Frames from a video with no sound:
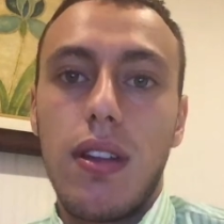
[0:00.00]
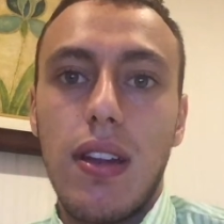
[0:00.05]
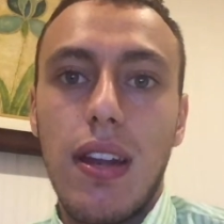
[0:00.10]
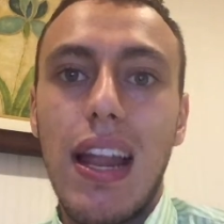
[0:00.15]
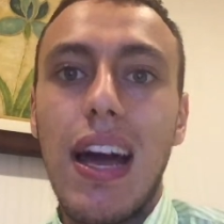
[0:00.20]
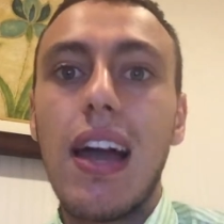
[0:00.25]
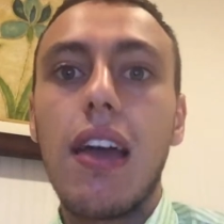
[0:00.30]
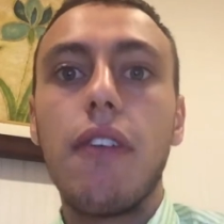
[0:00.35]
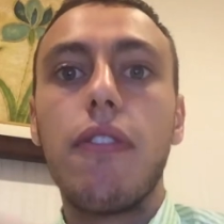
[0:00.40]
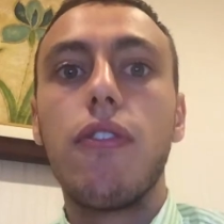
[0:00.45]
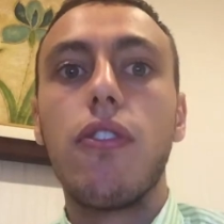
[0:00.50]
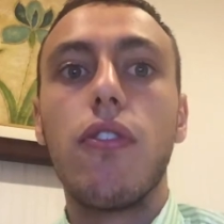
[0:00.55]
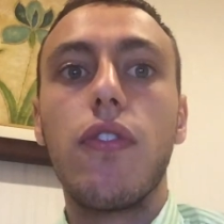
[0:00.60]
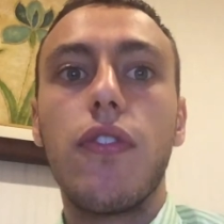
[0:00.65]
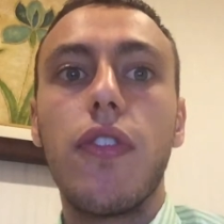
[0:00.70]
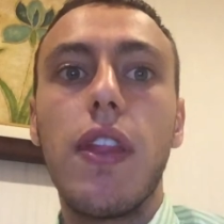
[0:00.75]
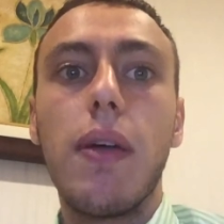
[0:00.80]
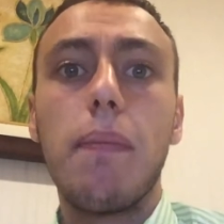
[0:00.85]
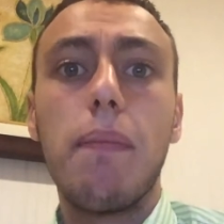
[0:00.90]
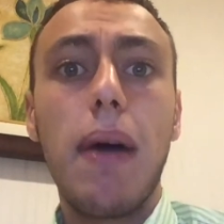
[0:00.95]
life
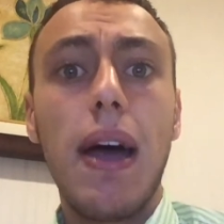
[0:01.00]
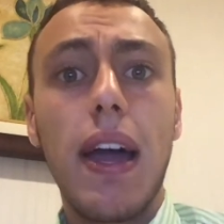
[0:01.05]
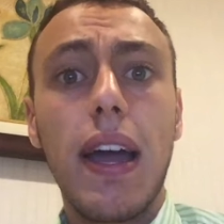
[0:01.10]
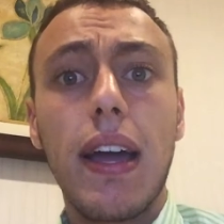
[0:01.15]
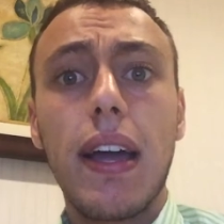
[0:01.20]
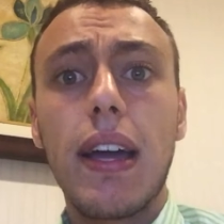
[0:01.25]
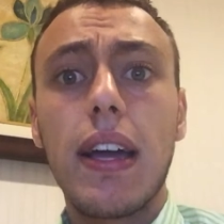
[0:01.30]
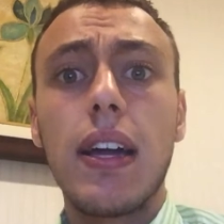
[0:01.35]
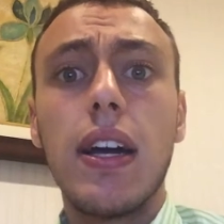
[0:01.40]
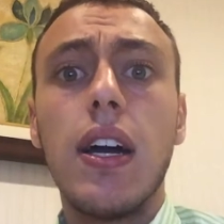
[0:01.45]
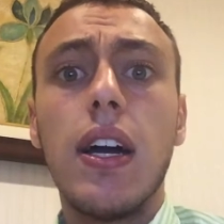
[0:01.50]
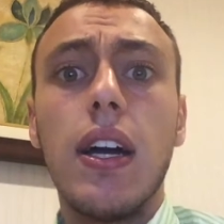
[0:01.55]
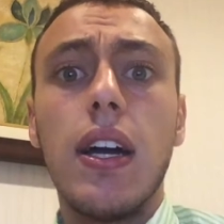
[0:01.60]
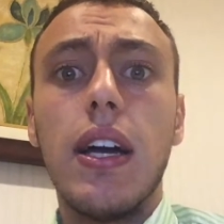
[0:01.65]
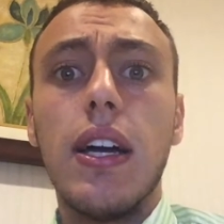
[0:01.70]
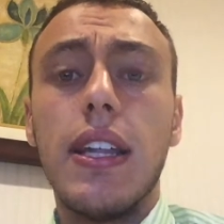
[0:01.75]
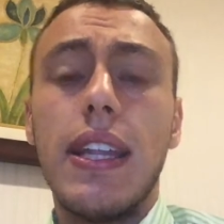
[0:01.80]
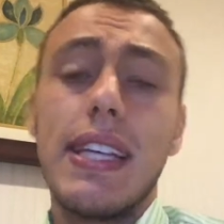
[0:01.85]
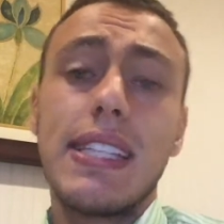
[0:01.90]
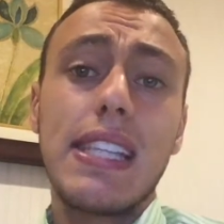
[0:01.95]
of the bank,
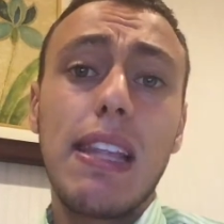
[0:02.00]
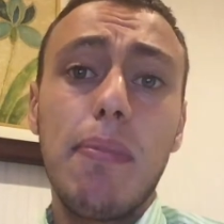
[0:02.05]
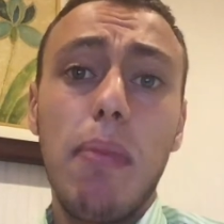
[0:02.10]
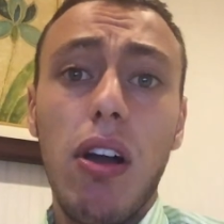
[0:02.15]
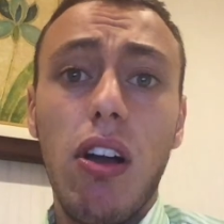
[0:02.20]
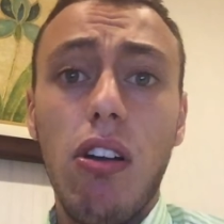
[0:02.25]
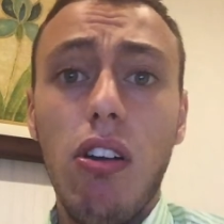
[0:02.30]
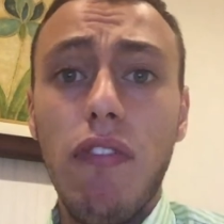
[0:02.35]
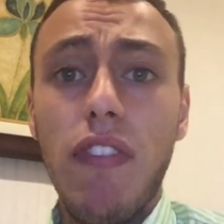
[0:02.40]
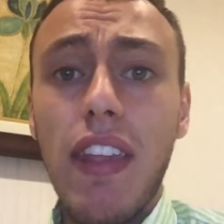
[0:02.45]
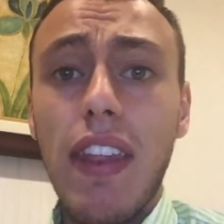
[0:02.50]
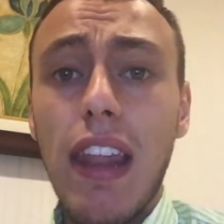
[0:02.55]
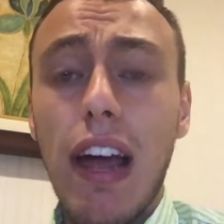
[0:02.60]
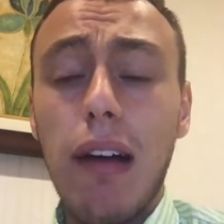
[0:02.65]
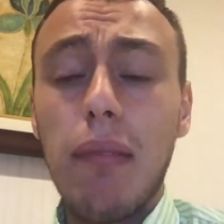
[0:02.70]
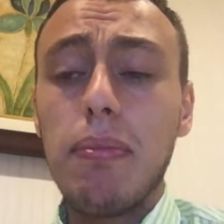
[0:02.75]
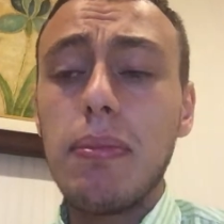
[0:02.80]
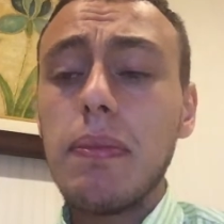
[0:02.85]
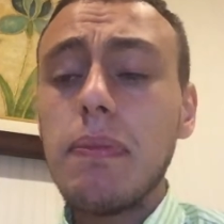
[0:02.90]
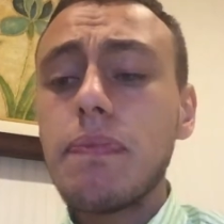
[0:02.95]
the State Bank of
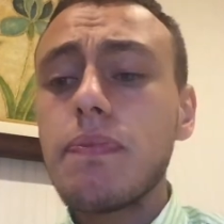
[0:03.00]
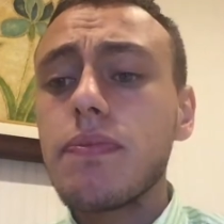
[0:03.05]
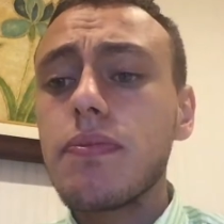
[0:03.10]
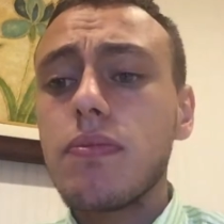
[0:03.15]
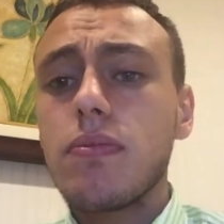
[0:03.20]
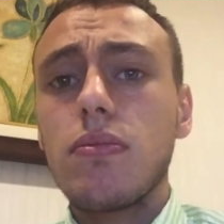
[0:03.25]
Vietnam,